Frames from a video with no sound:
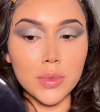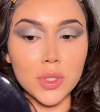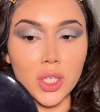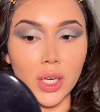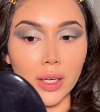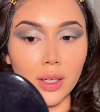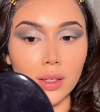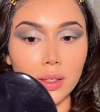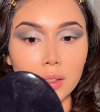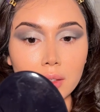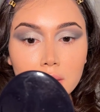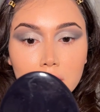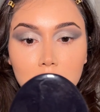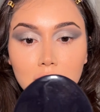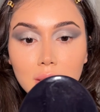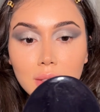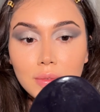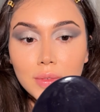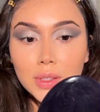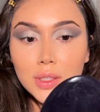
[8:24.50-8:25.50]
checking to see
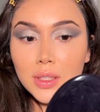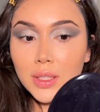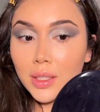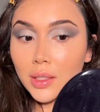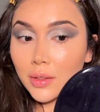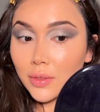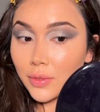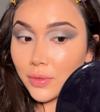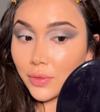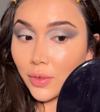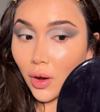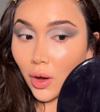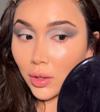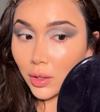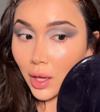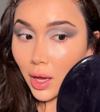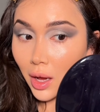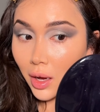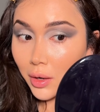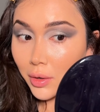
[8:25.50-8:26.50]
if there's any
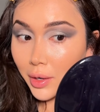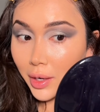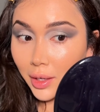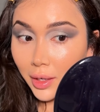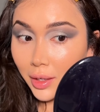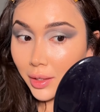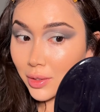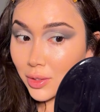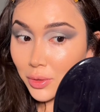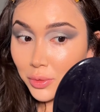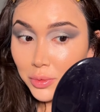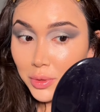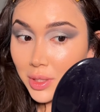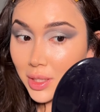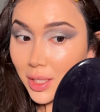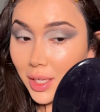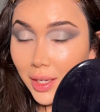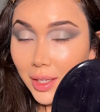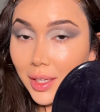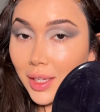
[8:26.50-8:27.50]
fallout and I don't
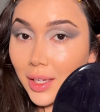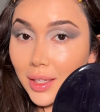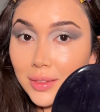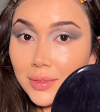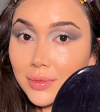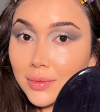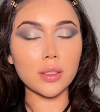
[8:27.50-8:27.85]
see any.